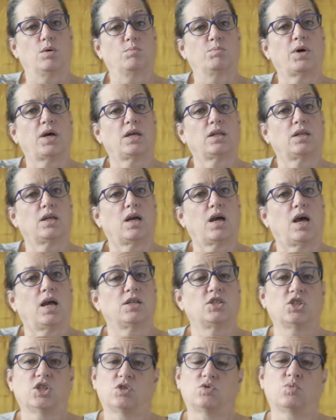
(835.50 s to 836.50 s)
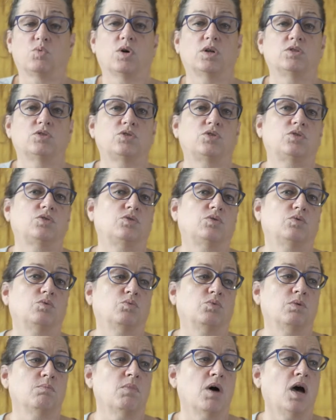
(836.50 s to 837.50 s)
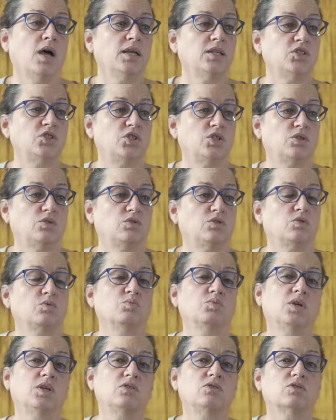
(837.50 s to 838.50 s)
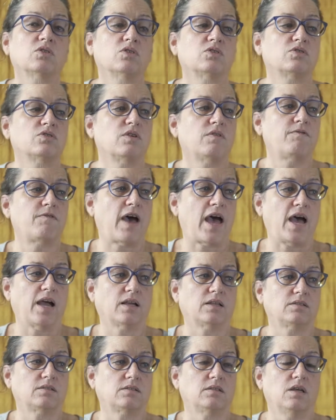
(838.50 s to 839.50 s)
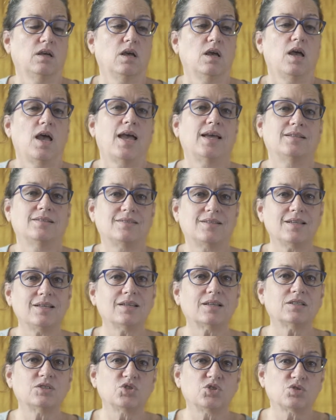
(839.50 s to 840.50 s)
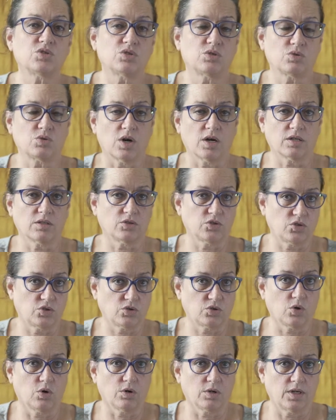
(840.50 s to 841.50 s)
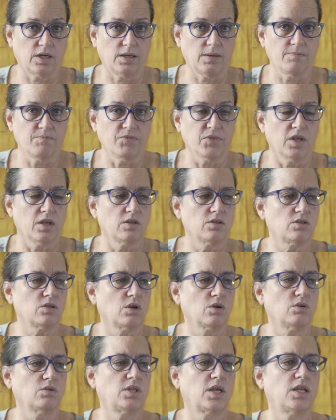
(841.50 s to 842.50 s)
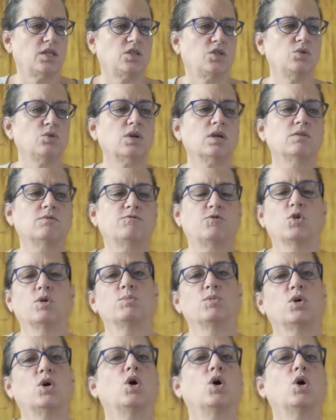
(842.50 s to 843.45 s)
but I just want to remind you to research the facts and deconstruct the story so that you can form your